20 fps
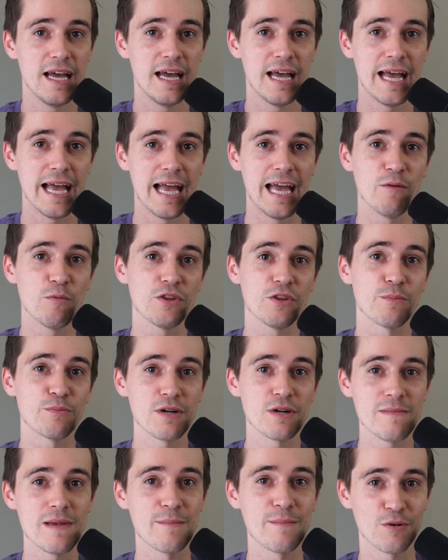And with a
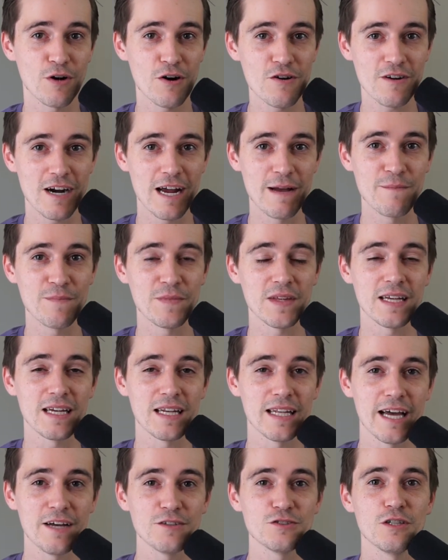premium program, it
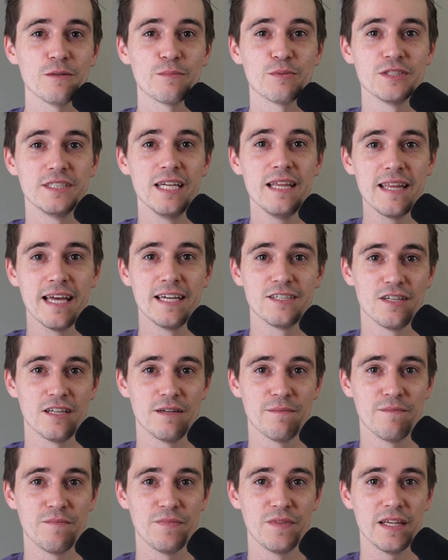allows you to present that to
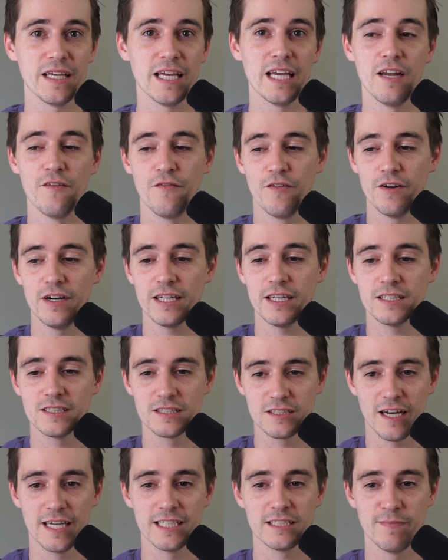them in a very
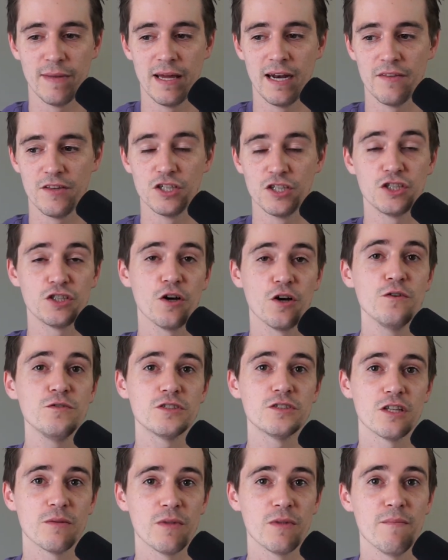concise manner that
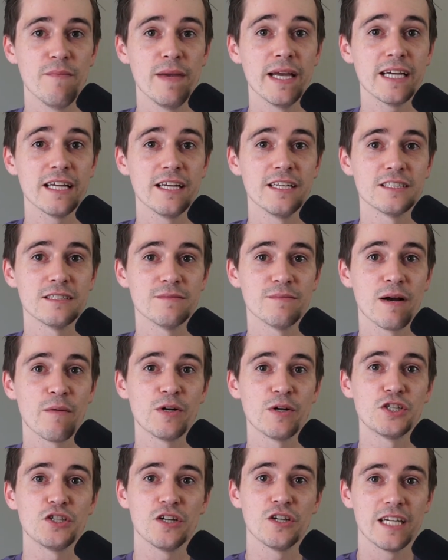shows them the mechanism by
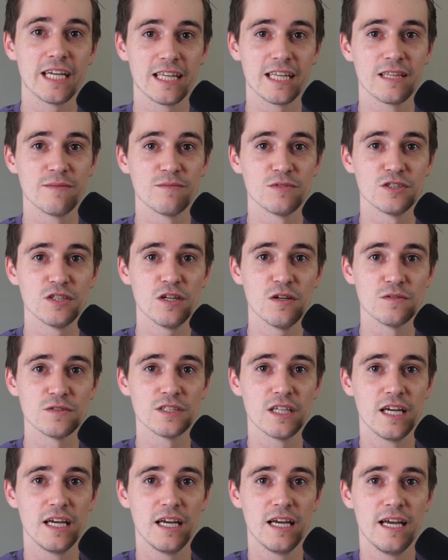which you're going to get them results.